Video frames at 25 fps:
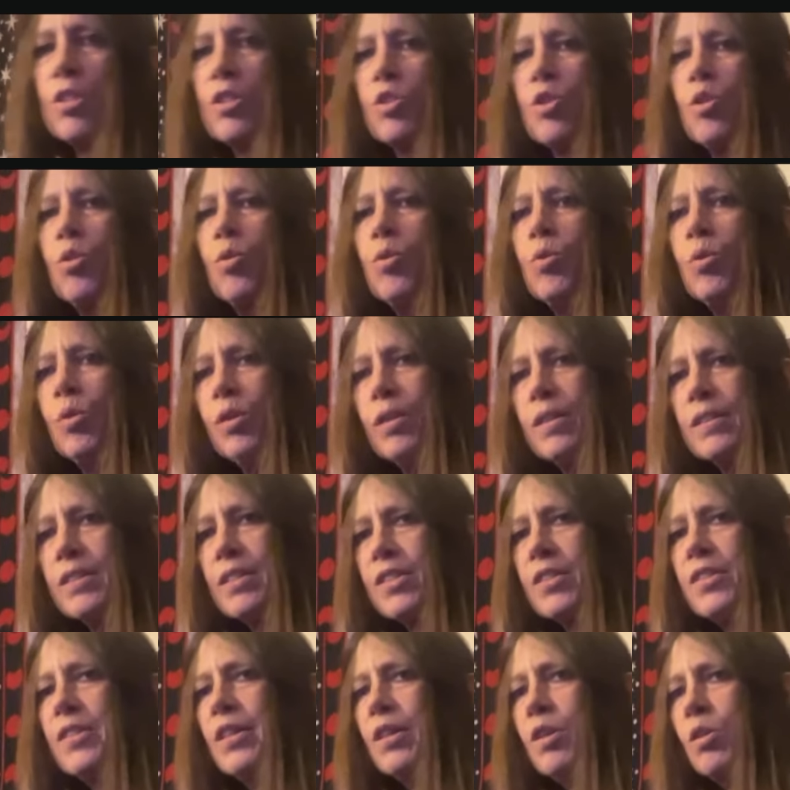It's called,
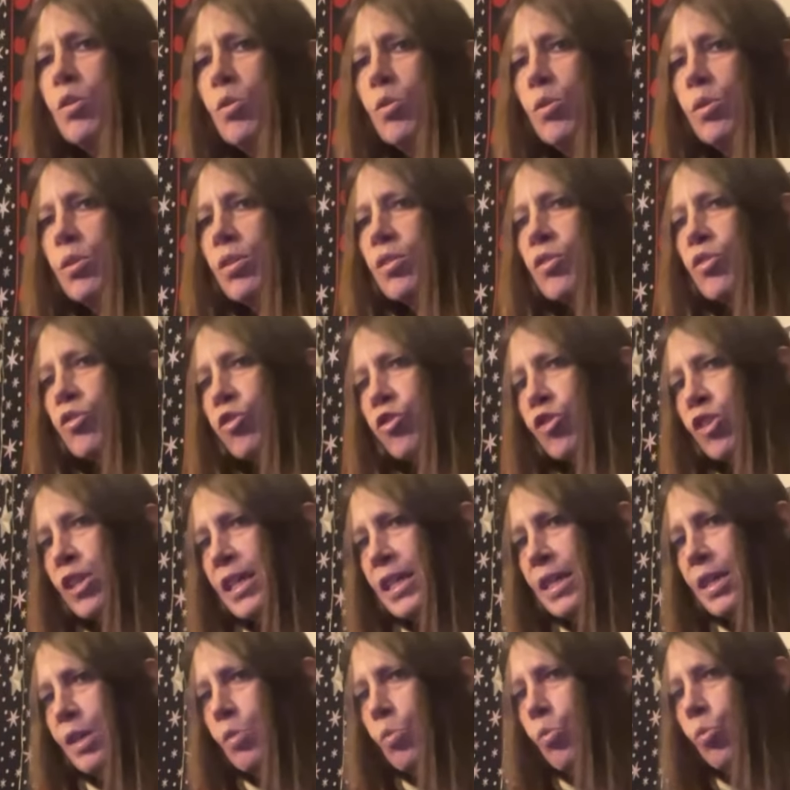it's not called
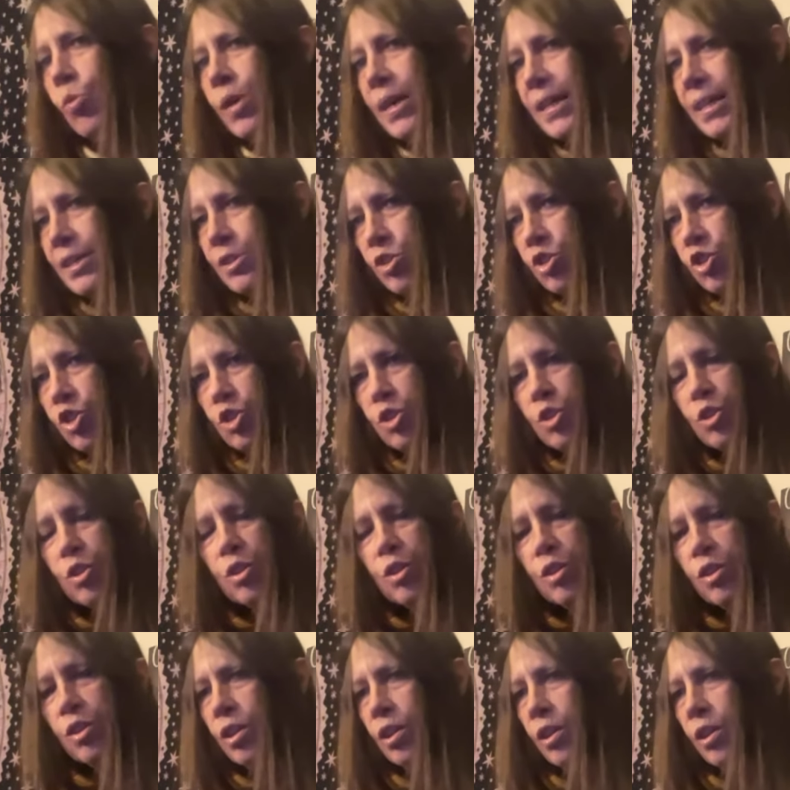Greenwich.